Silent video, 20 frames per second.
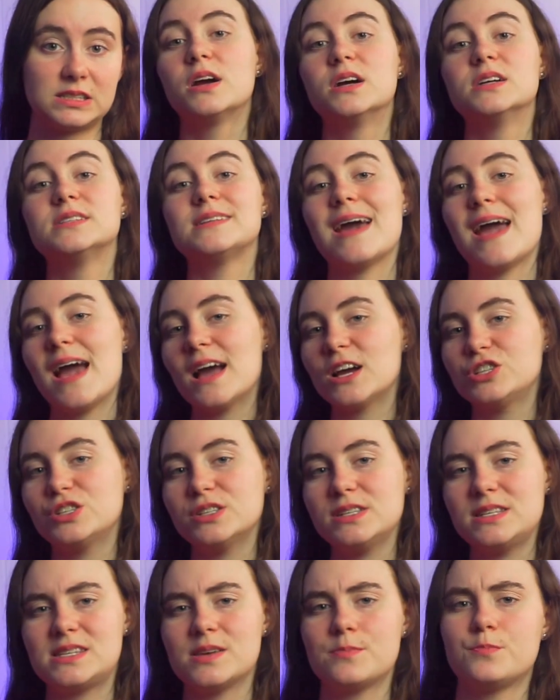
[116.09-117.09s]
There's
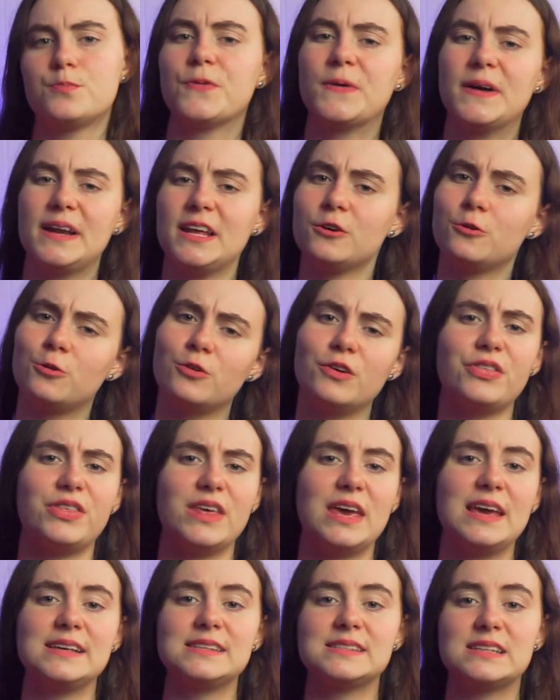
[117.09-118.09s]
actually some pretty cool
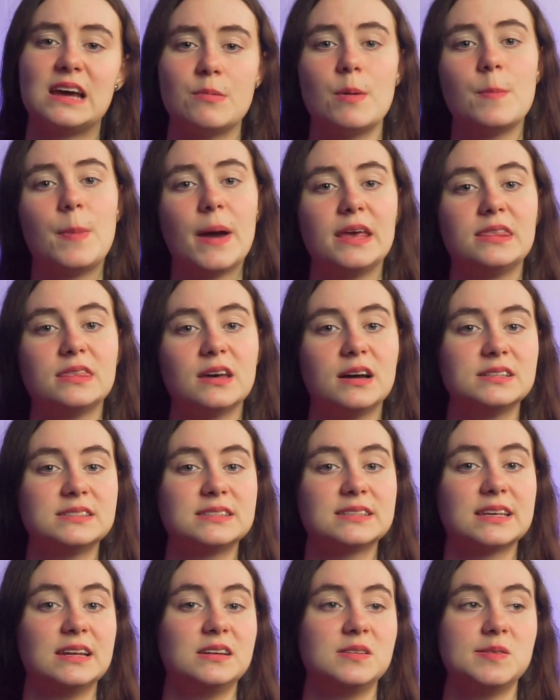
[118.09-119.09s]
things diamond
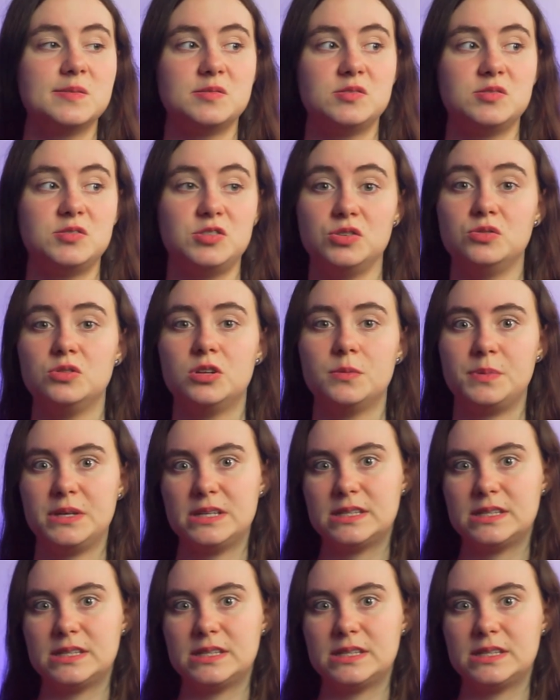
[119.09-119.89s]
pythons can do to be